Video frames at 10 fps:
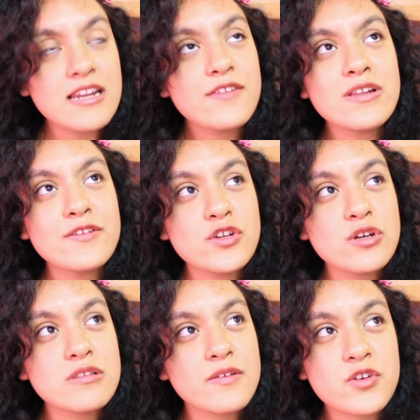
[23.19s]
And even if you
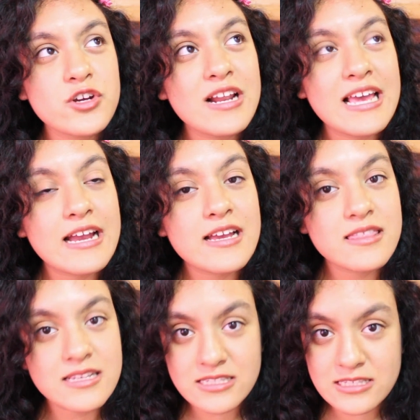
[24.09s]
don't have curly hair,
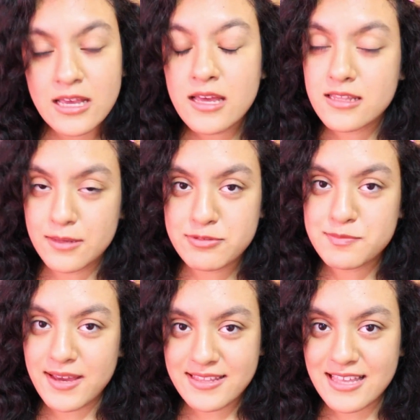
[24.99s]
these
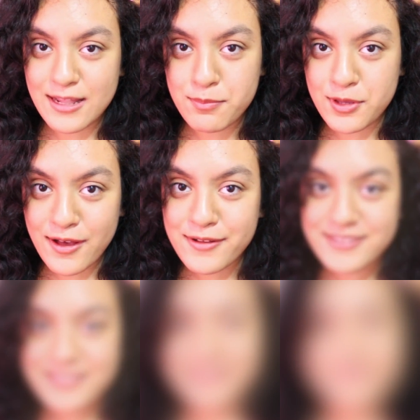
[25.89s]
tips might help you out.